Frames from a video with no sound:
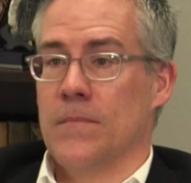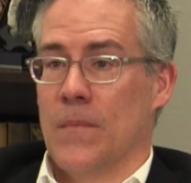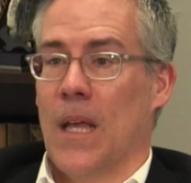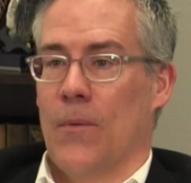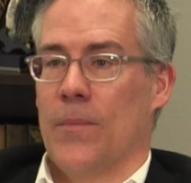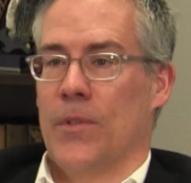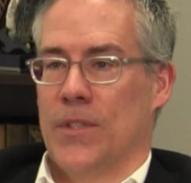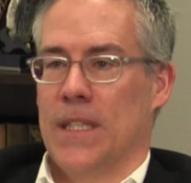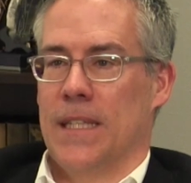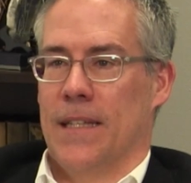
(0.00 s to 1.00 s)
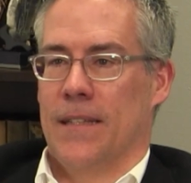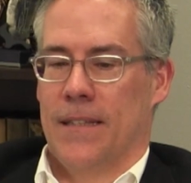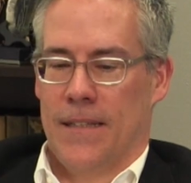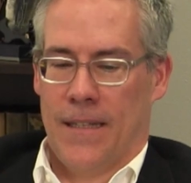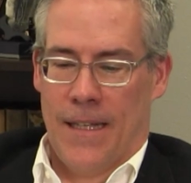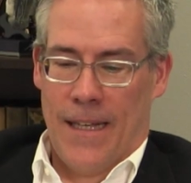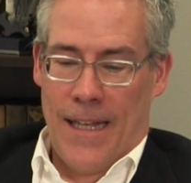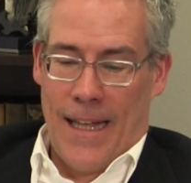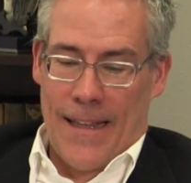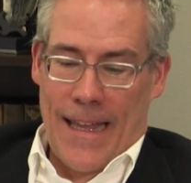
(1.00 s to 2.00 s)
Yeah, we appreciate that.
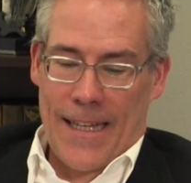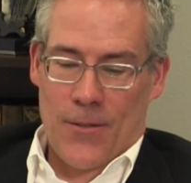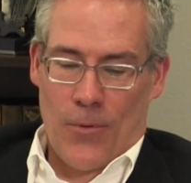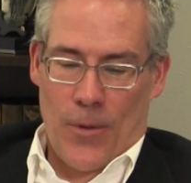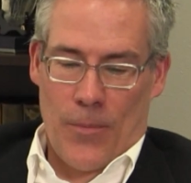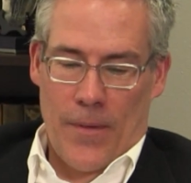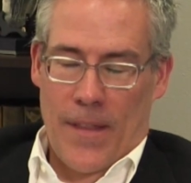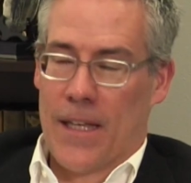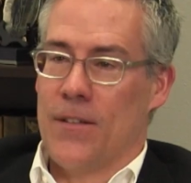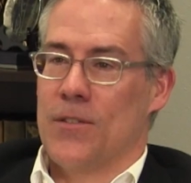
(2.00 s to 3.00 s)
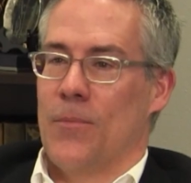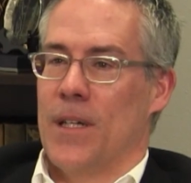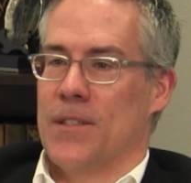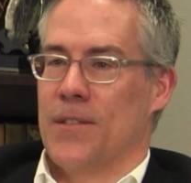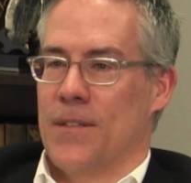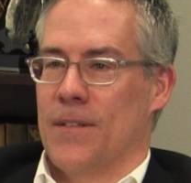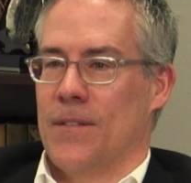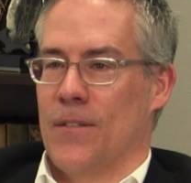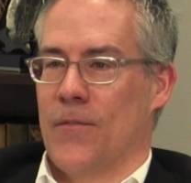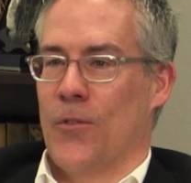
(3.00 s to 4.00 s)
Thanks, well, thank you so much.
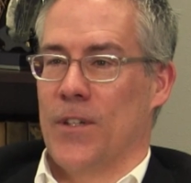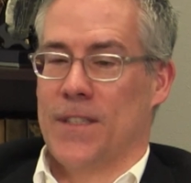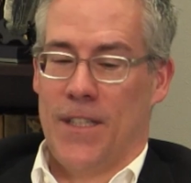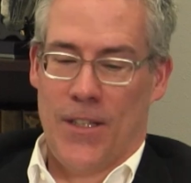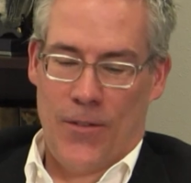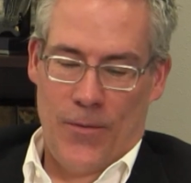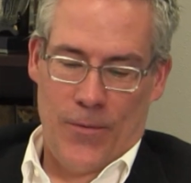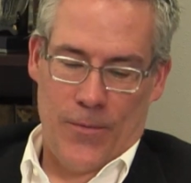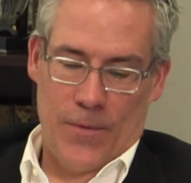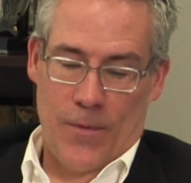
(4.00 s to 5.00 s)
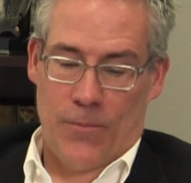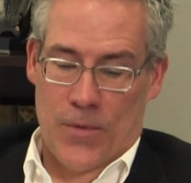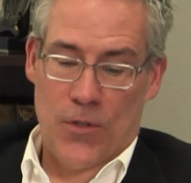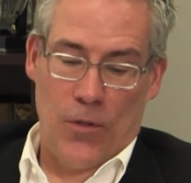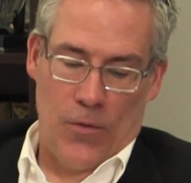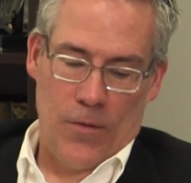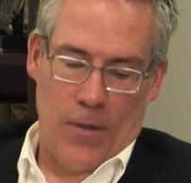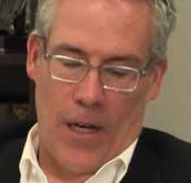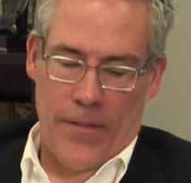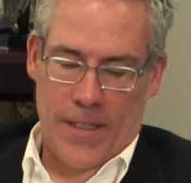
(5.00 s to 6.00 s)
Look forward to seeing you soon,
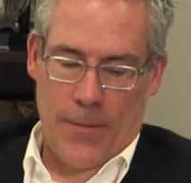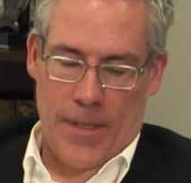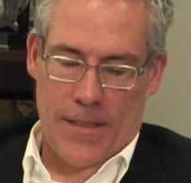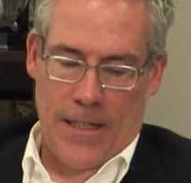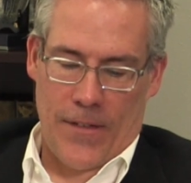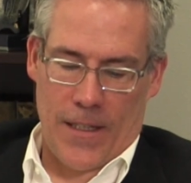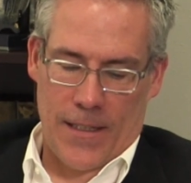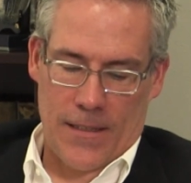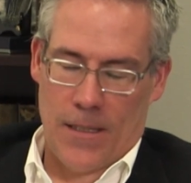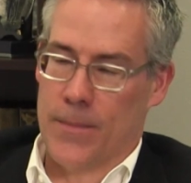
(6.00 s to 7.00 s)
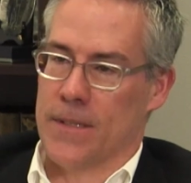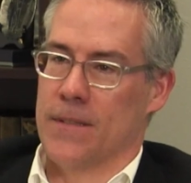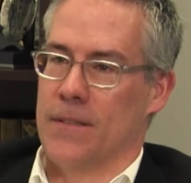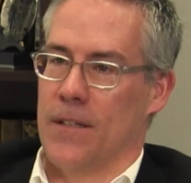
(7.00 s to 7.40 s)
obviously, but definitely in Columbus on